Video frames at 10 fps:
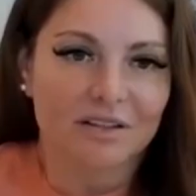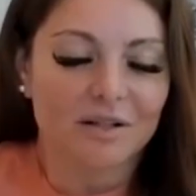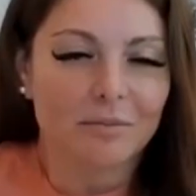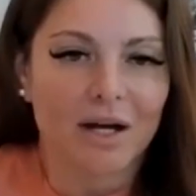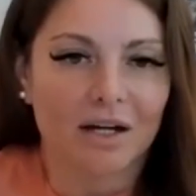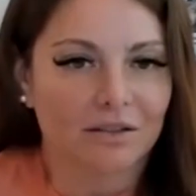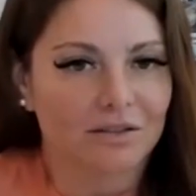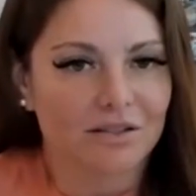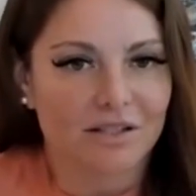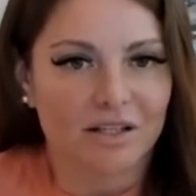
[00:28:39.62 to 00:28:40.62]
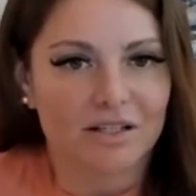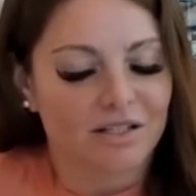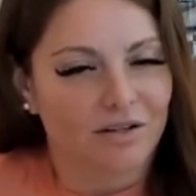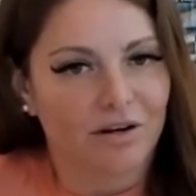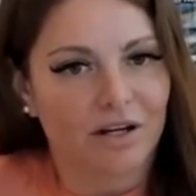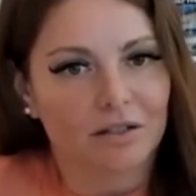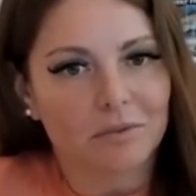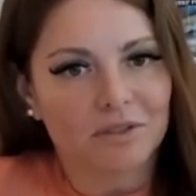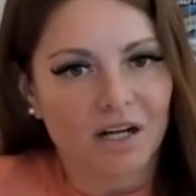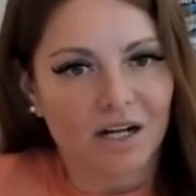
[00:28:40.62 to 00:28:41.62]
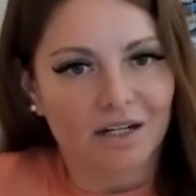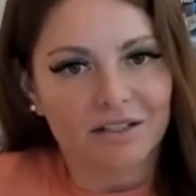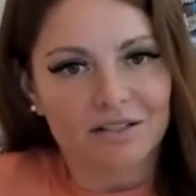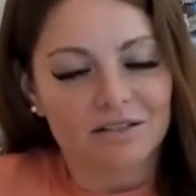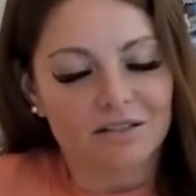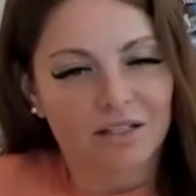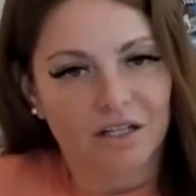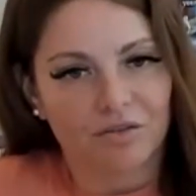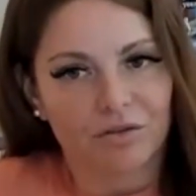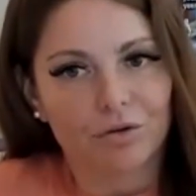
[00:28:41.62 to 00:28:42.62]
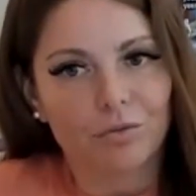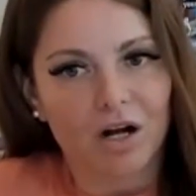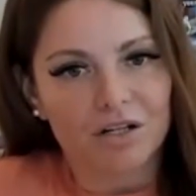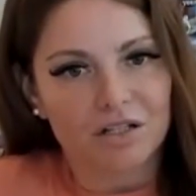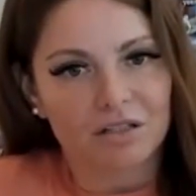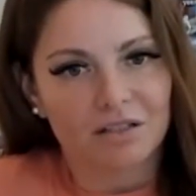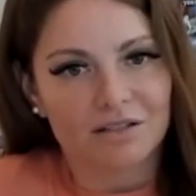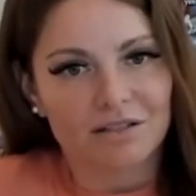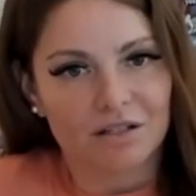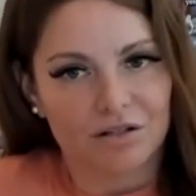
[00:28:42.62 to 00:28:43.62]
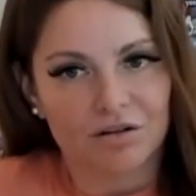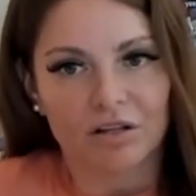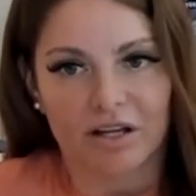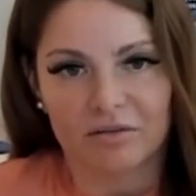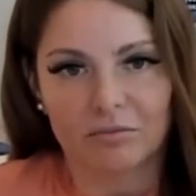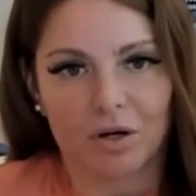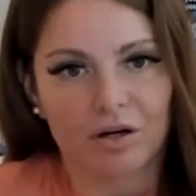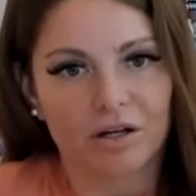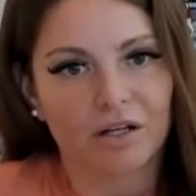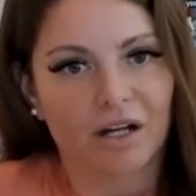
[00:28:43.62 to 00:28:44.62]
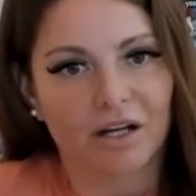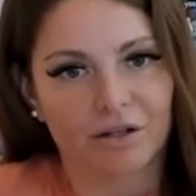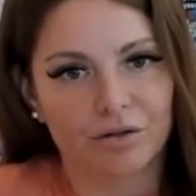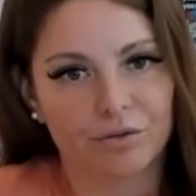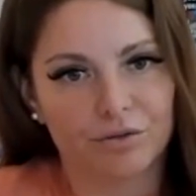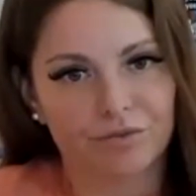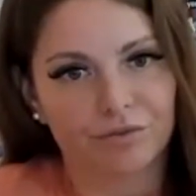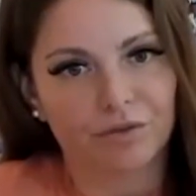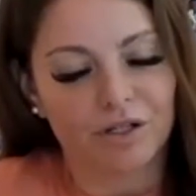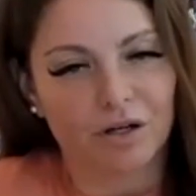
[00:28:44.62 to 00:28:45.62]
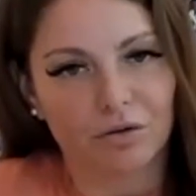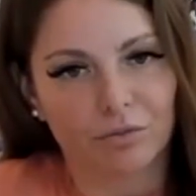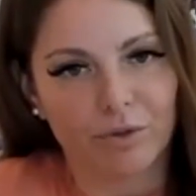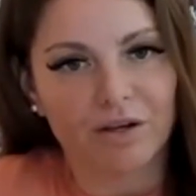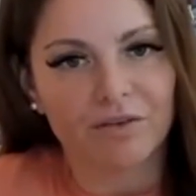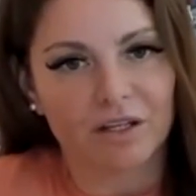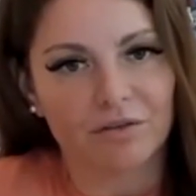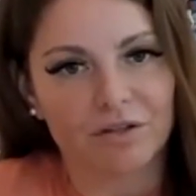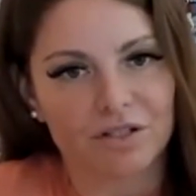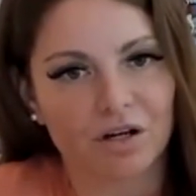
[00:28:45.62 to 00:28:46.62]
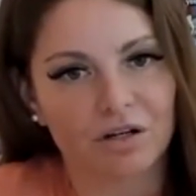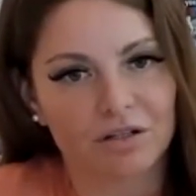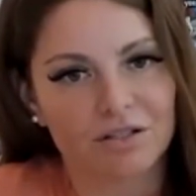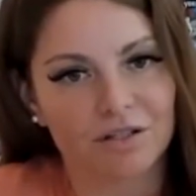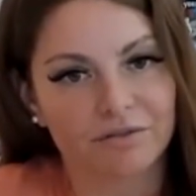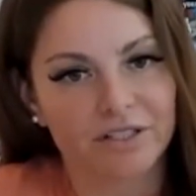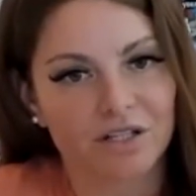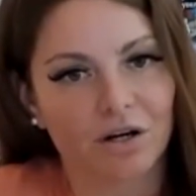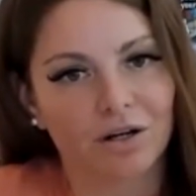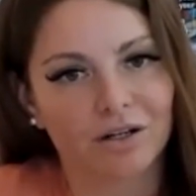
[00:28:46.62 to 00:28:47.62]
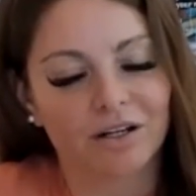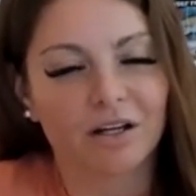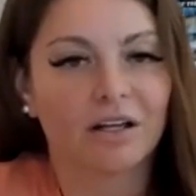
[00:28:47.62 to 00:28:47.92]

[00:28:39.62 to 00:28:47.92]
The model is incredible, guys. Like, if you're watching this and you're like Mark and I, who have, we have a giver's heart, a servant's heart,